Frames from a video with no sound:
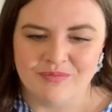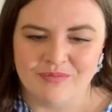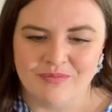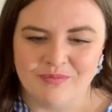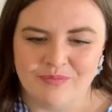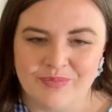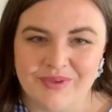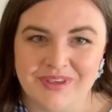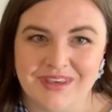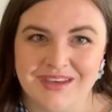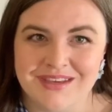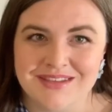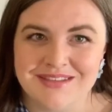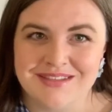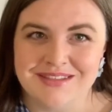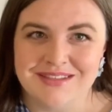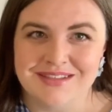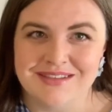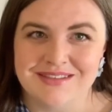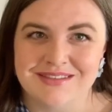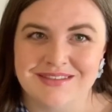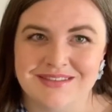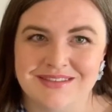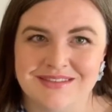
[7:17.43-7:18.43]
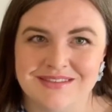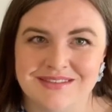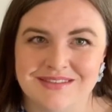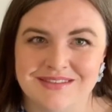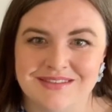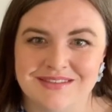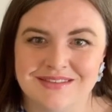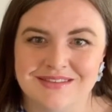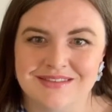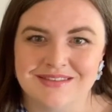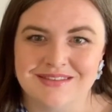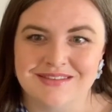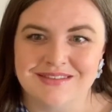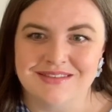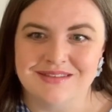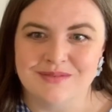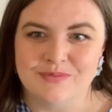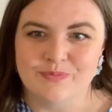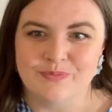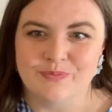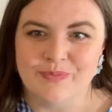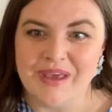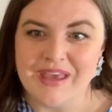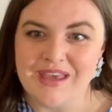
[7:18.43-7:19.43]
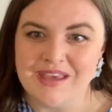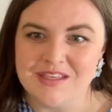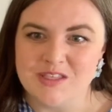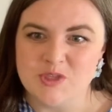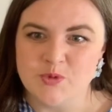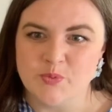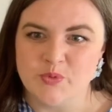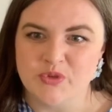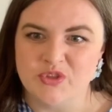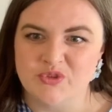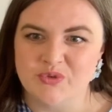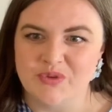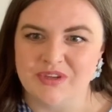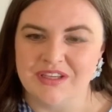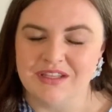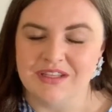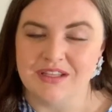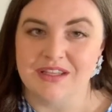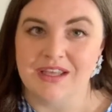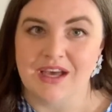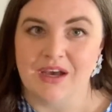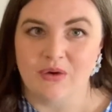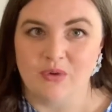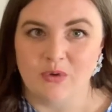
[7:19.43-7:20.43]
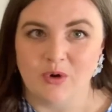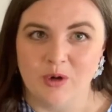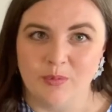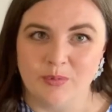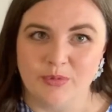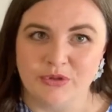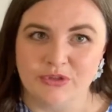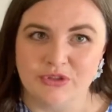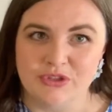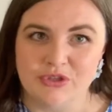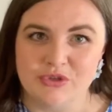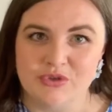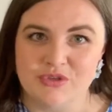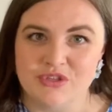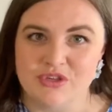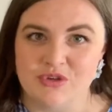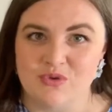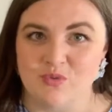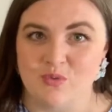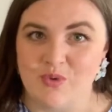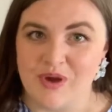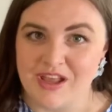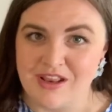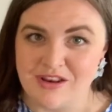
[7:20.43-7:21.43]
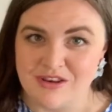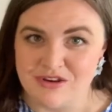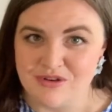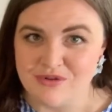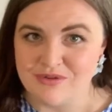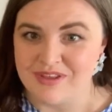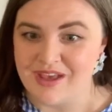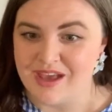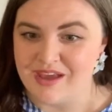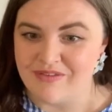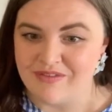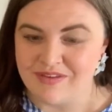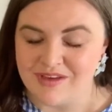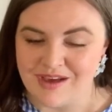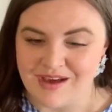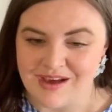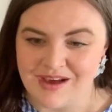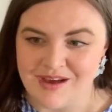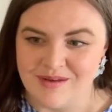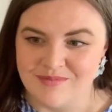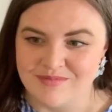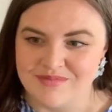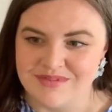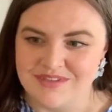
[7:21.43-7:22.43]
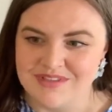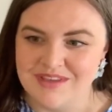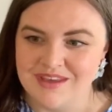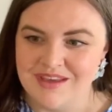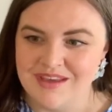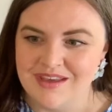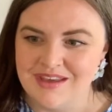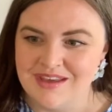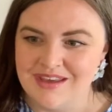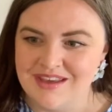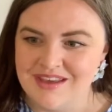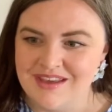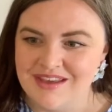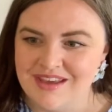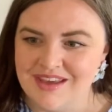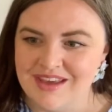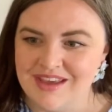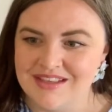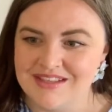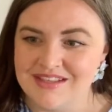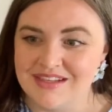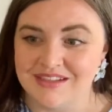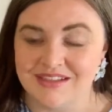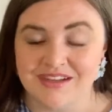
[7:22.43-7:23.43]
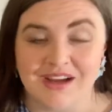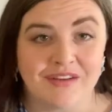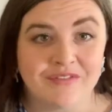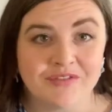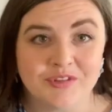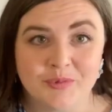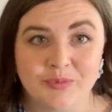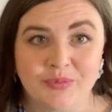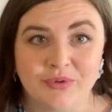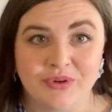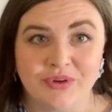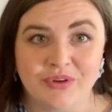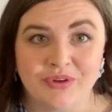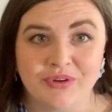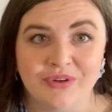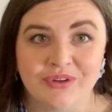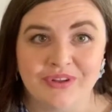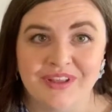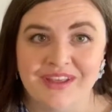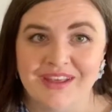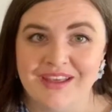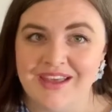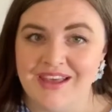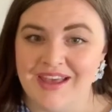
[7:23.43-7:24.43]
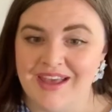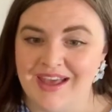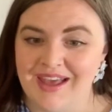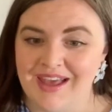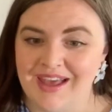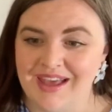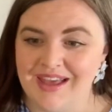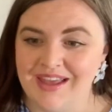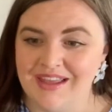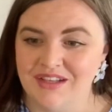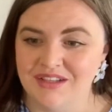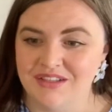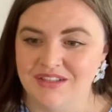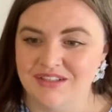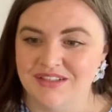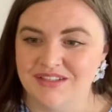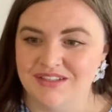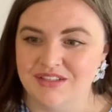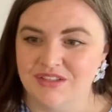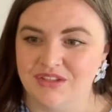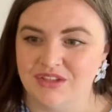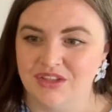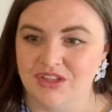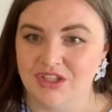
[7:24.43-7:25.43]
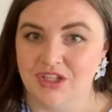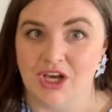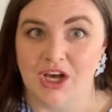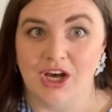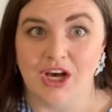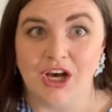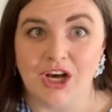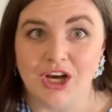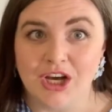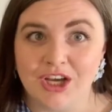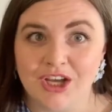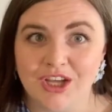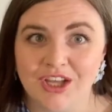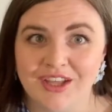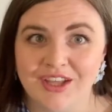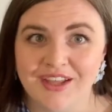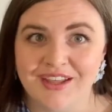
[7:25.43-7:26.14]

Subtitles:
because this space between that horrible news and when new life comes is uncomfortable and long.